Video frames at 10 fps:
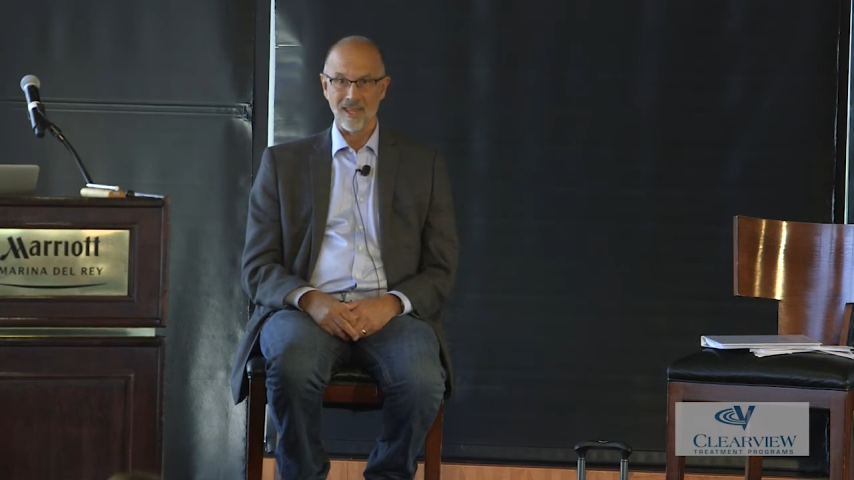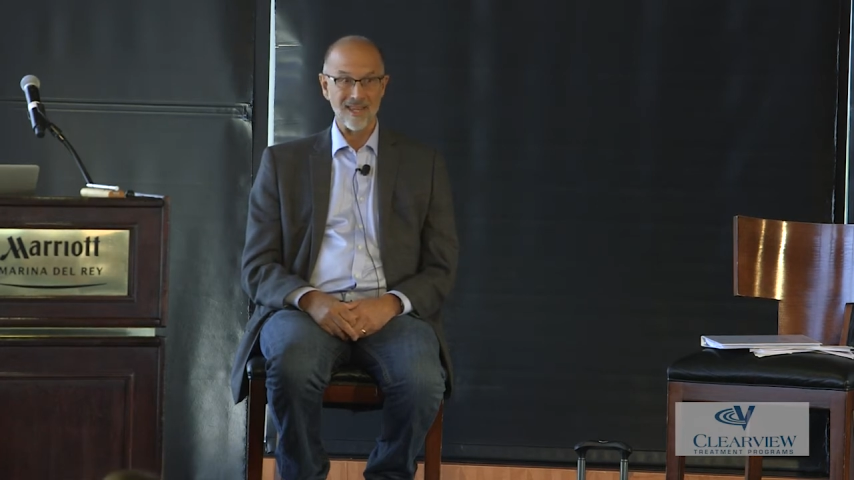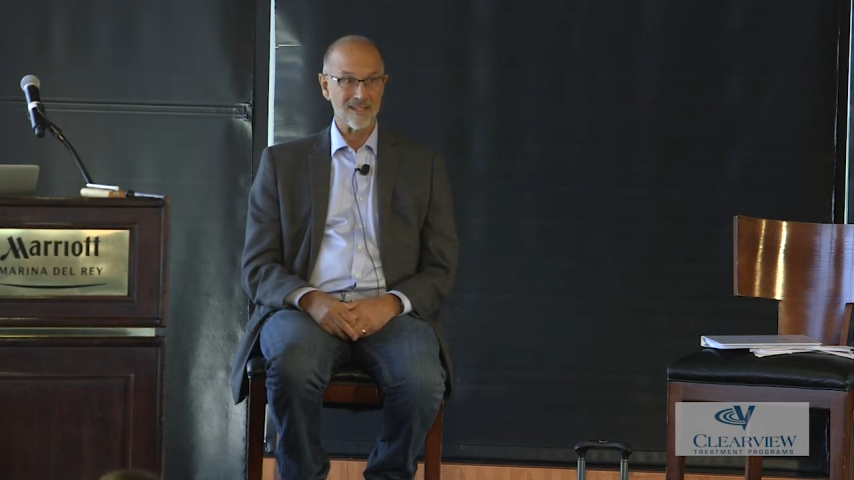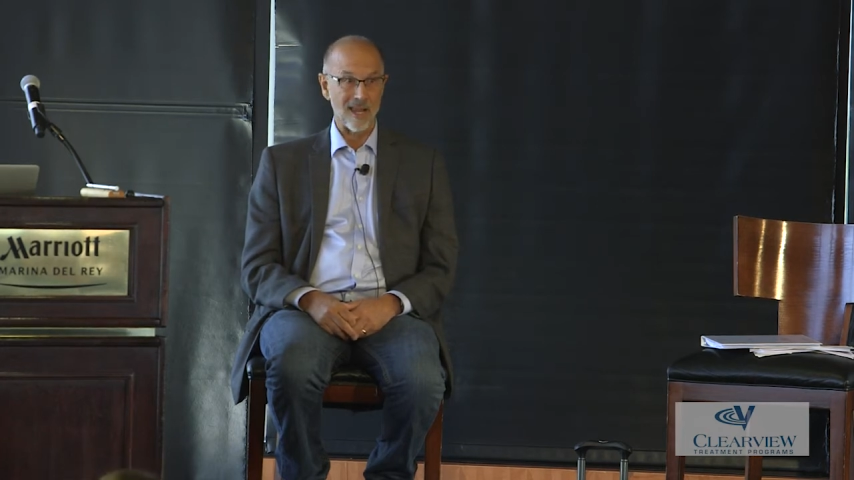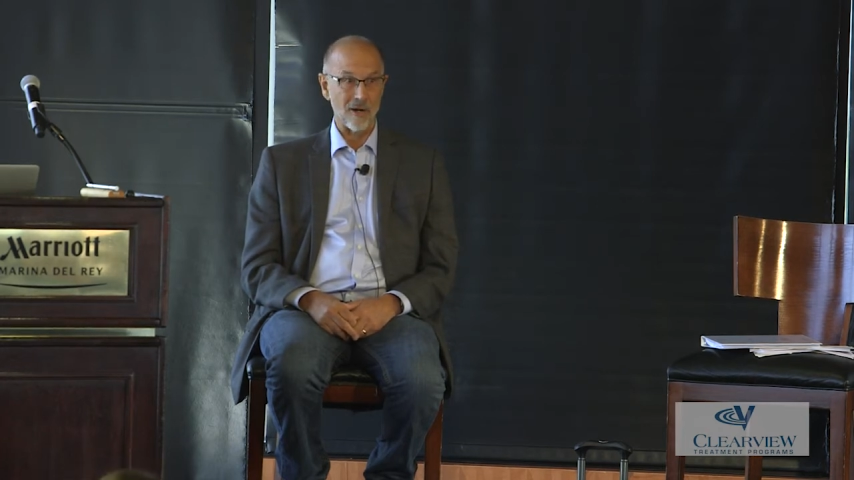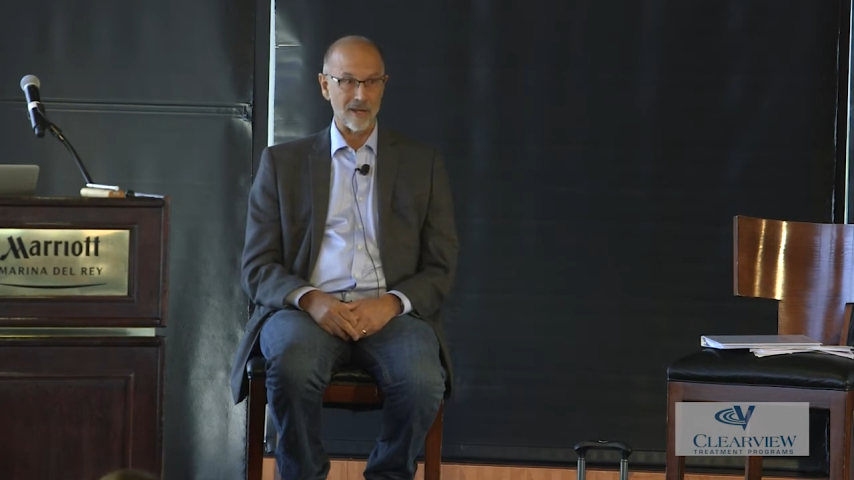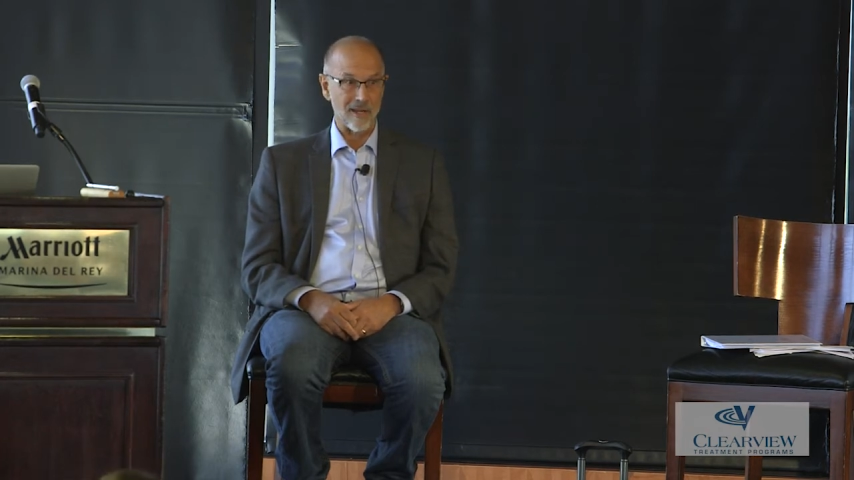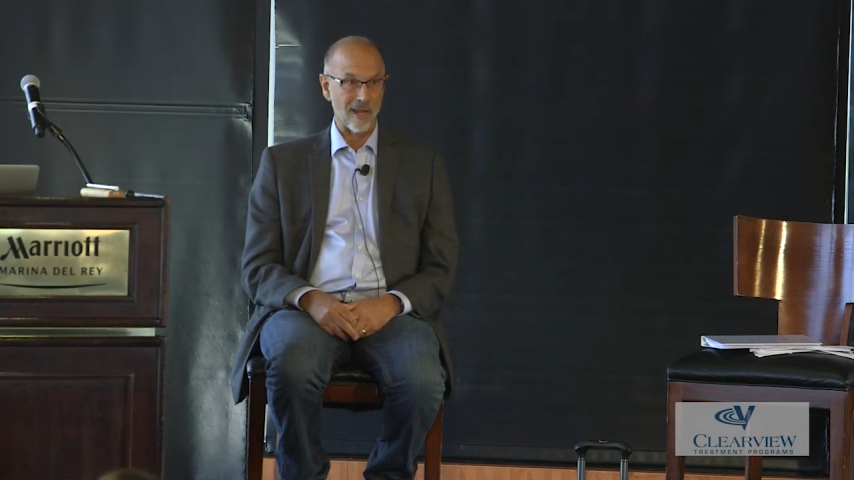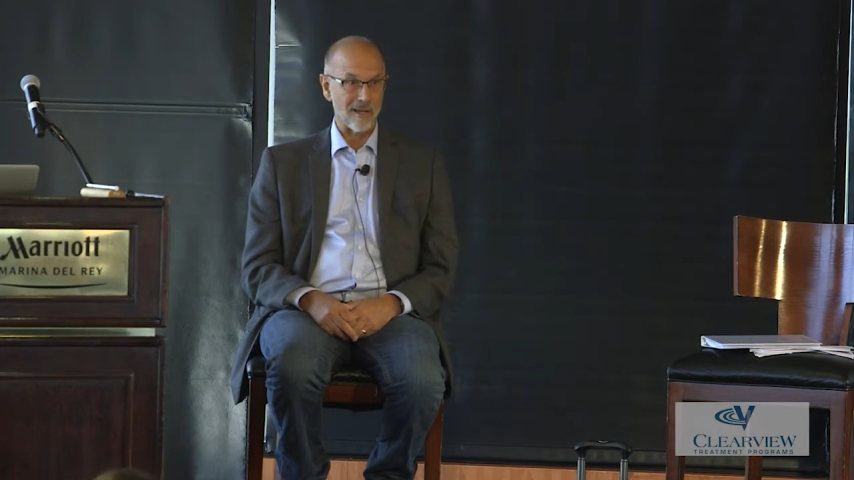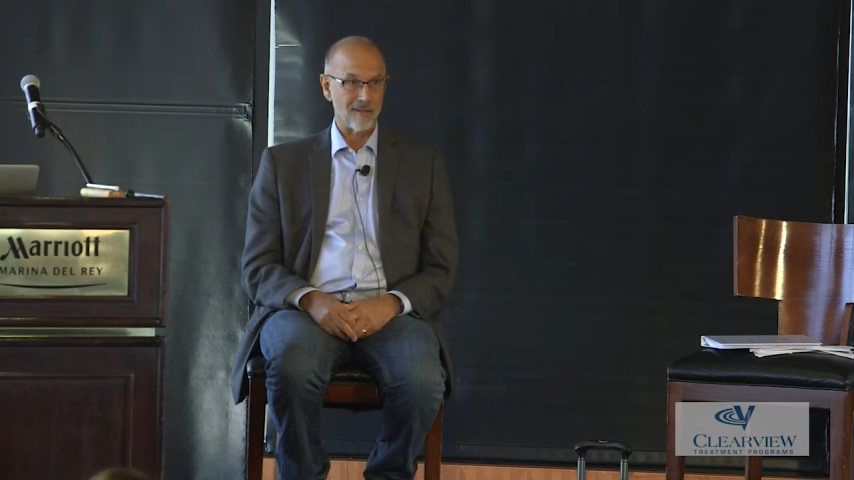He's there
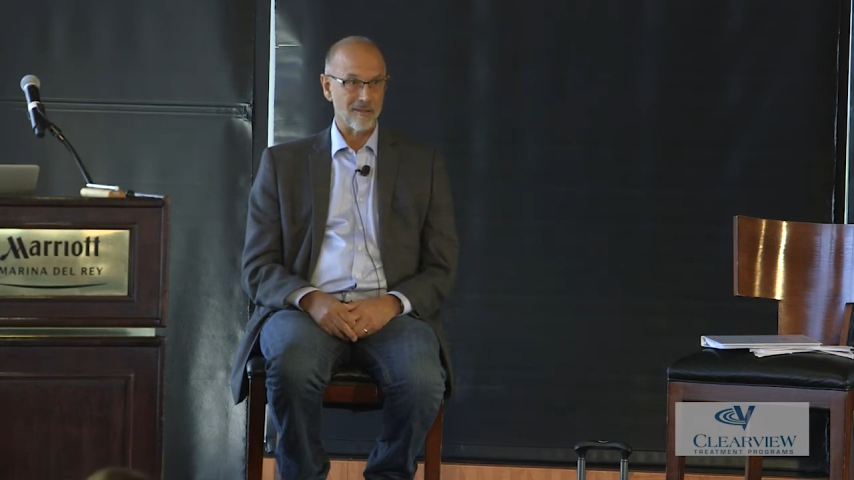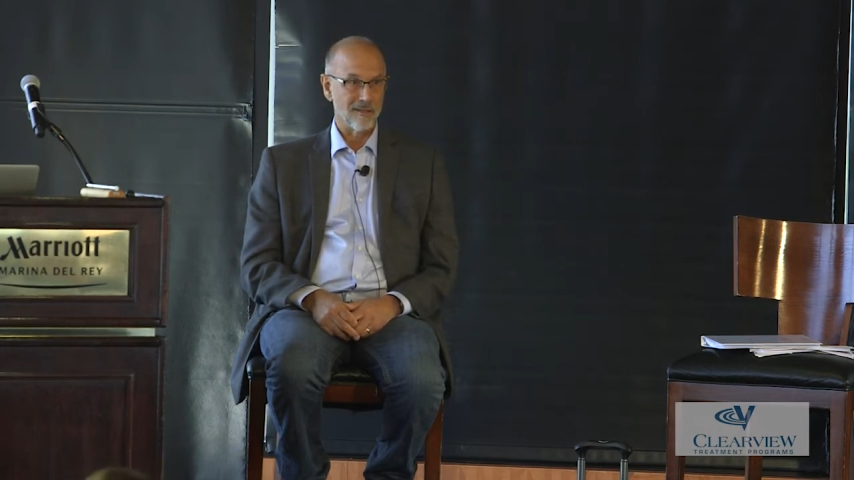today.